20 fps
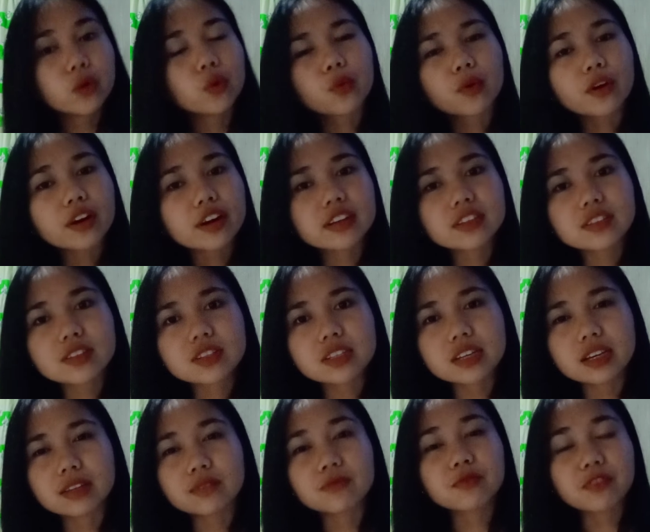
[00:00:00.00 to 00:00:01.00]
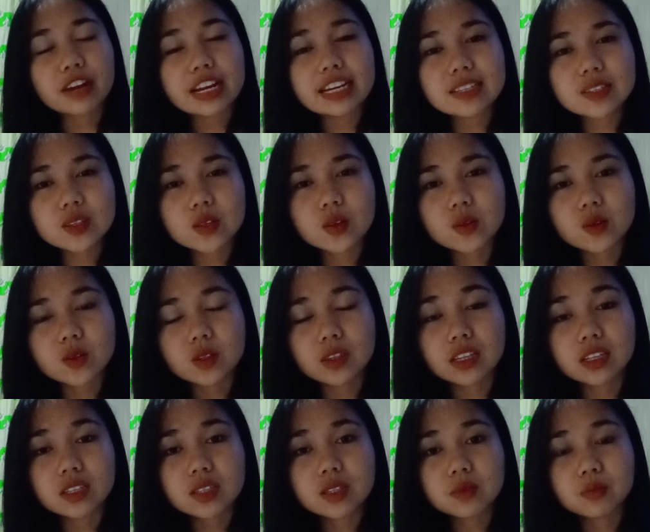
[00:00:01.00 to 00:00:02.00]
words and phrases that
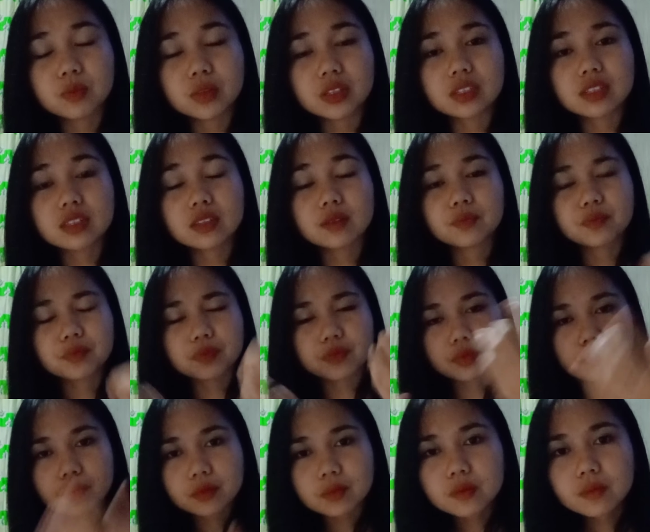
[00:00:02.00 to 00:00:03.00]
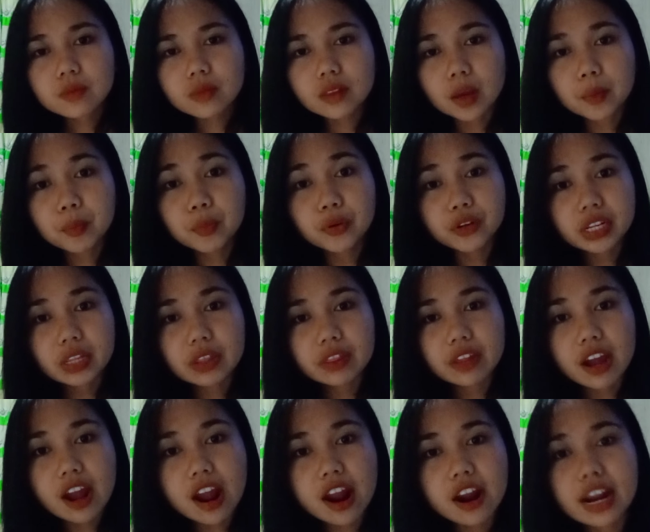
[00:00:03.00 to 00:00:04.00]
has been put in
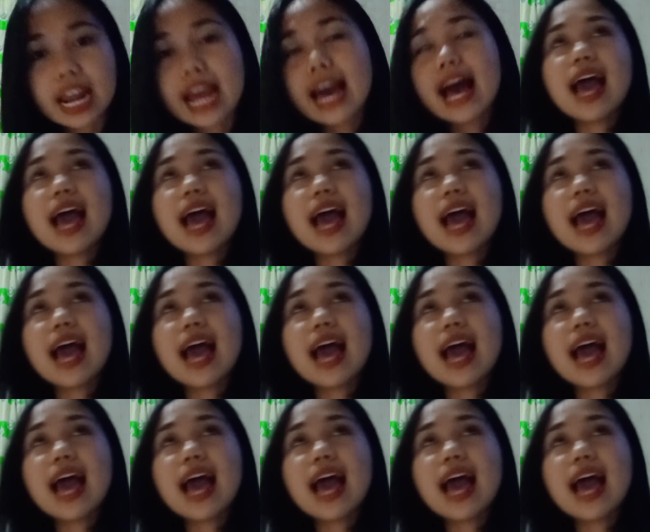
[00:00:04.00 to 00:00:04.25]
there.